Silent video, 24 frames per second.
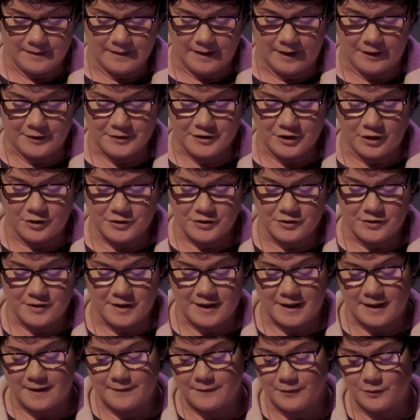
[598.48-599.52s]
Our daughter
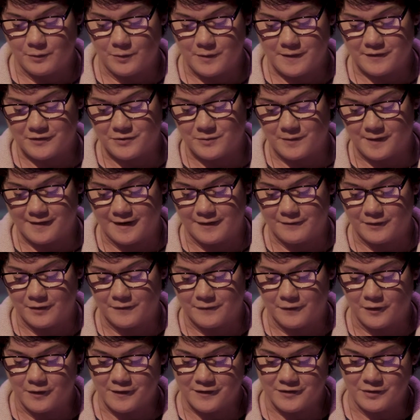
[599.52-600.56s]
Niamh, who was to receive her
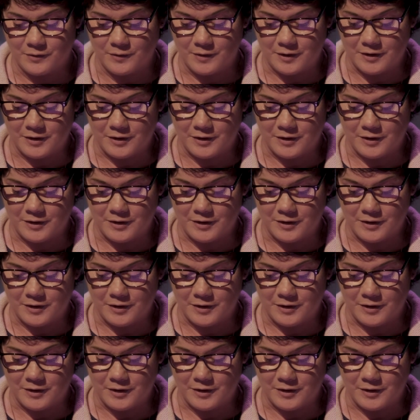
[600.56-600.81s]
first Holy